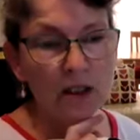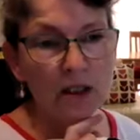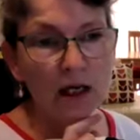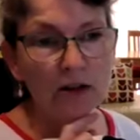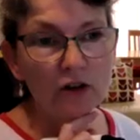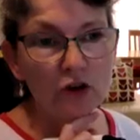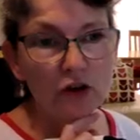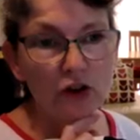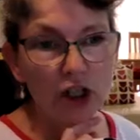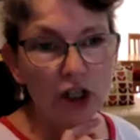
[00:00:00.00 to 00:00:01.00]
And
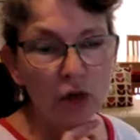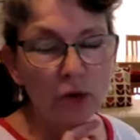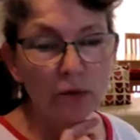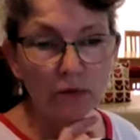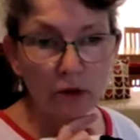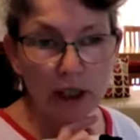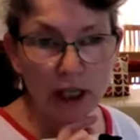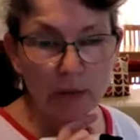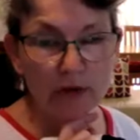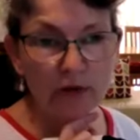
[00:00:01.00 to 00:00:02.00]
also
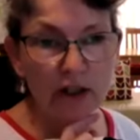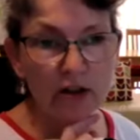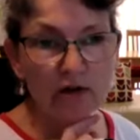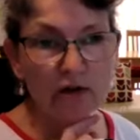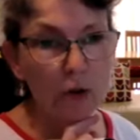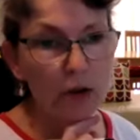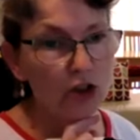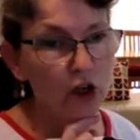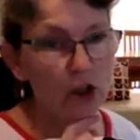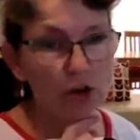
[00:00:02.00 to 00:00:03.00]
tables facing forwards,
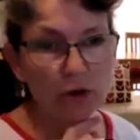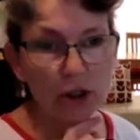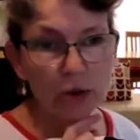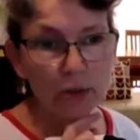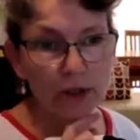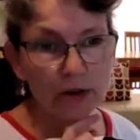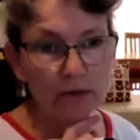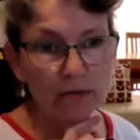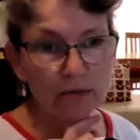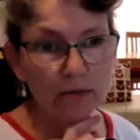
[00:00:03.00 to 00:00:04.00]
not grouped,
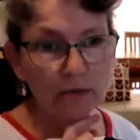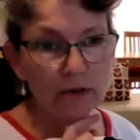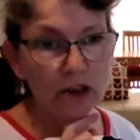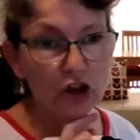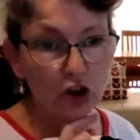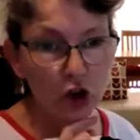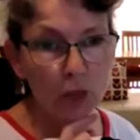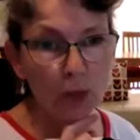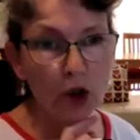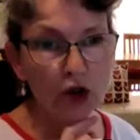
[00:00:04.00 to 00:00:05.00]

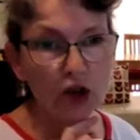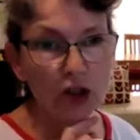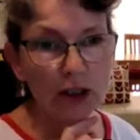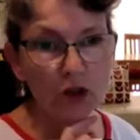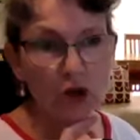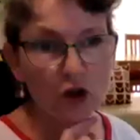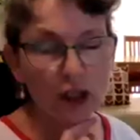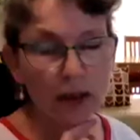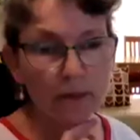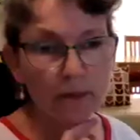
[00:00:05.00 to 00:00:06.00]
good posture
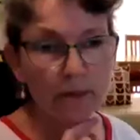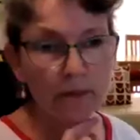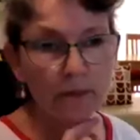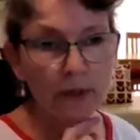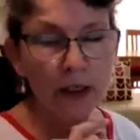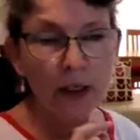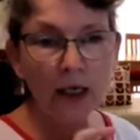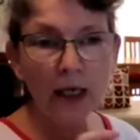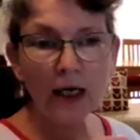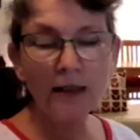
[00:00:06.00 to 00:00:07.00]
literally.
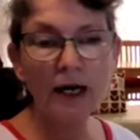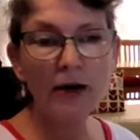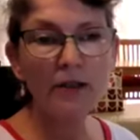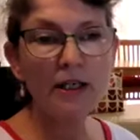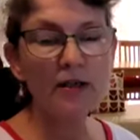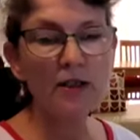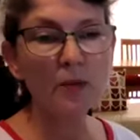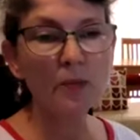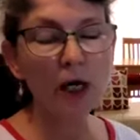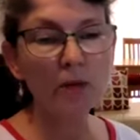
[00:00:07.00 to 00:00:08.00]
And nowadays in a
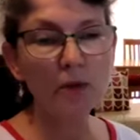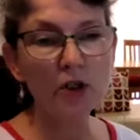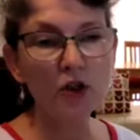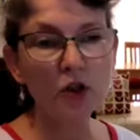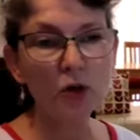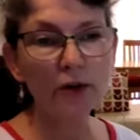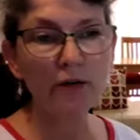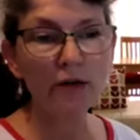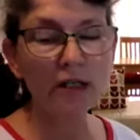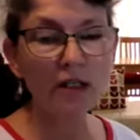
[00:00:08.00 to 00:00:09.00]
primary school, there
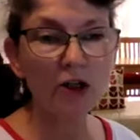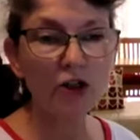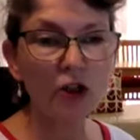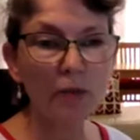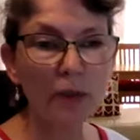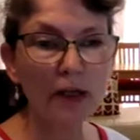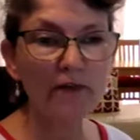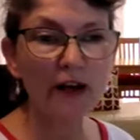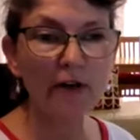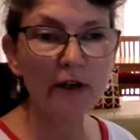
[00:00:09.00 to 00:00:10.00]
is such a big
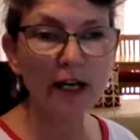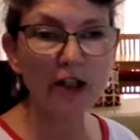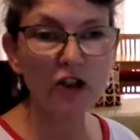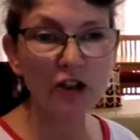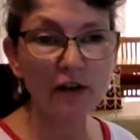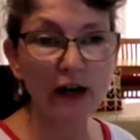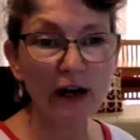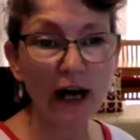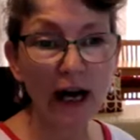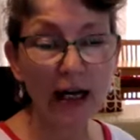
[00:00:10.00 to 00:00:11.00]
variation of
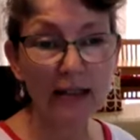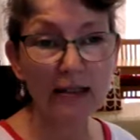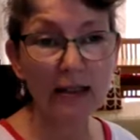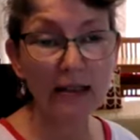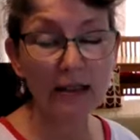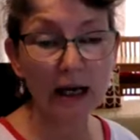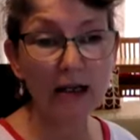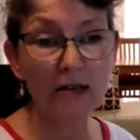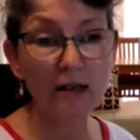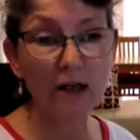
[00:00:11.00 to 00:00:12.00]
height and
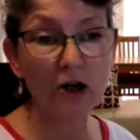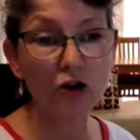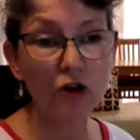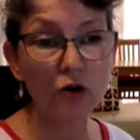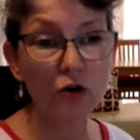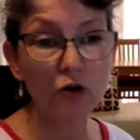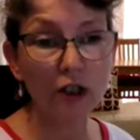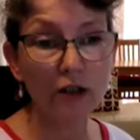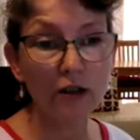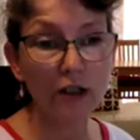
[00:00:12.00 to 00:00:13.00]
size in our
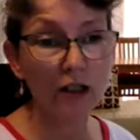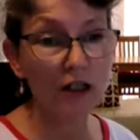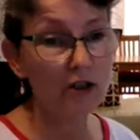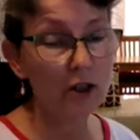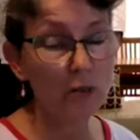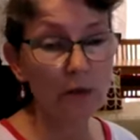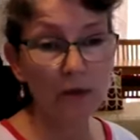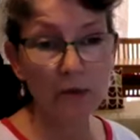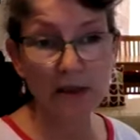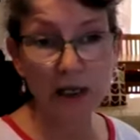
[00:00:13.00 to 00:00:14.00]
children. Some of
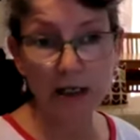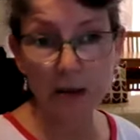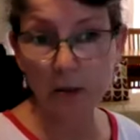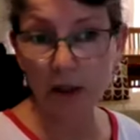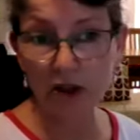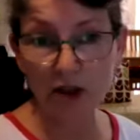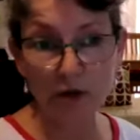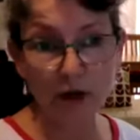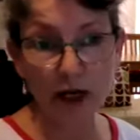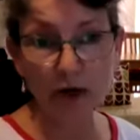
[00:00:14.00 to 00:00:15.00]
them stay
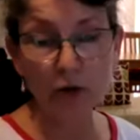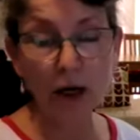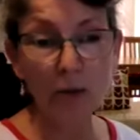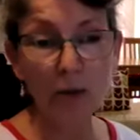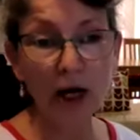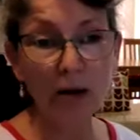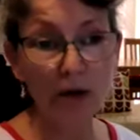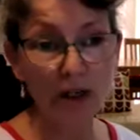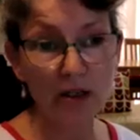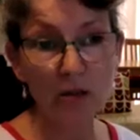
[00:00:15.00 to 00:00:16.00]
diminutive right throughout primary,
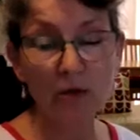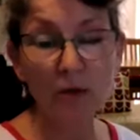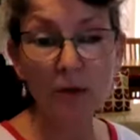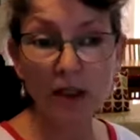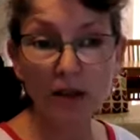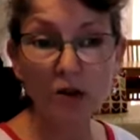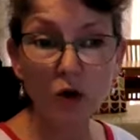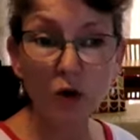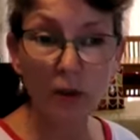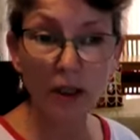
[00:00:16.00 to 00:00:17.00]
and some of them get
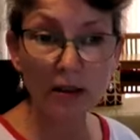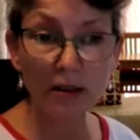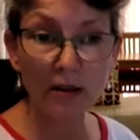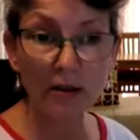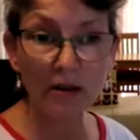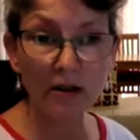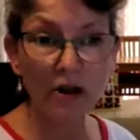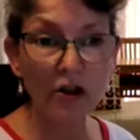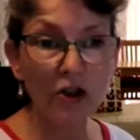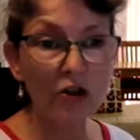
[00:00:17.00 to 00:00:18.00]
enormous.
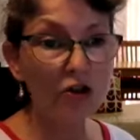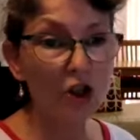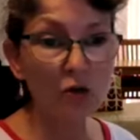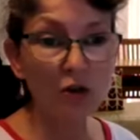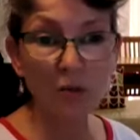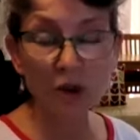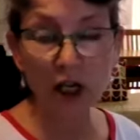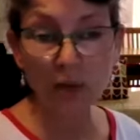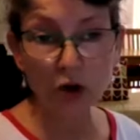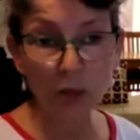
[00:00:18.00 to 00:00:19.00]
So
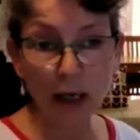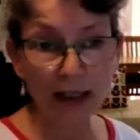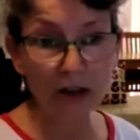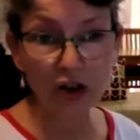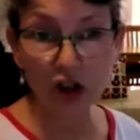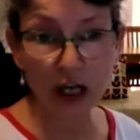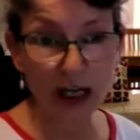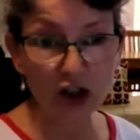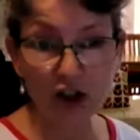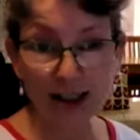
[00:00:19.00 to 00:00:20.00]
sometimes you might need to
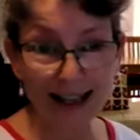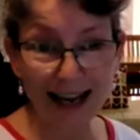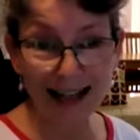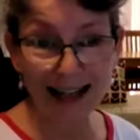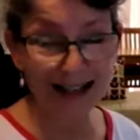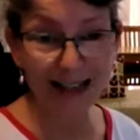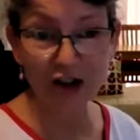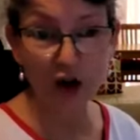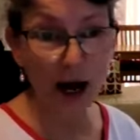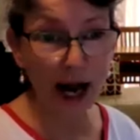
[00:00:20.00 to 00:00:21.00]
change the desks in
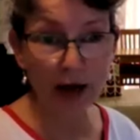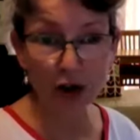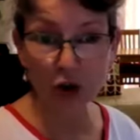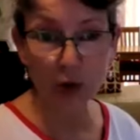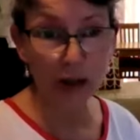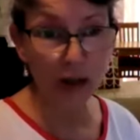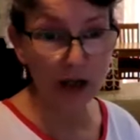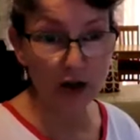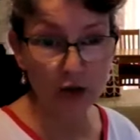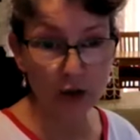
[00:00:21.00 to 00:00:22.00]
your actual
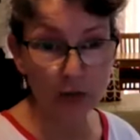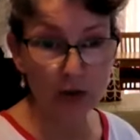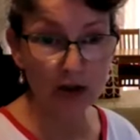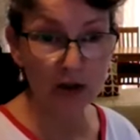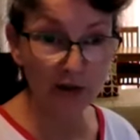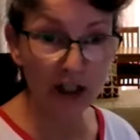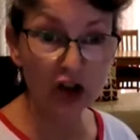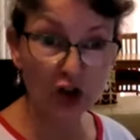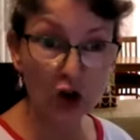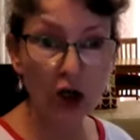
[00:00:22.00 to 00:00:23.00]
classrooms to fit
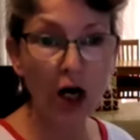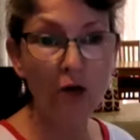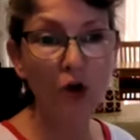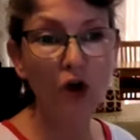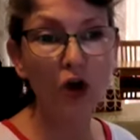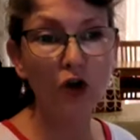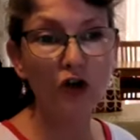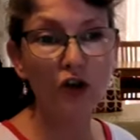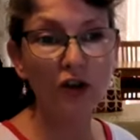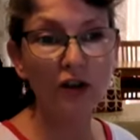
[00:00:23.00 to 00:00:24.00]
your cohort.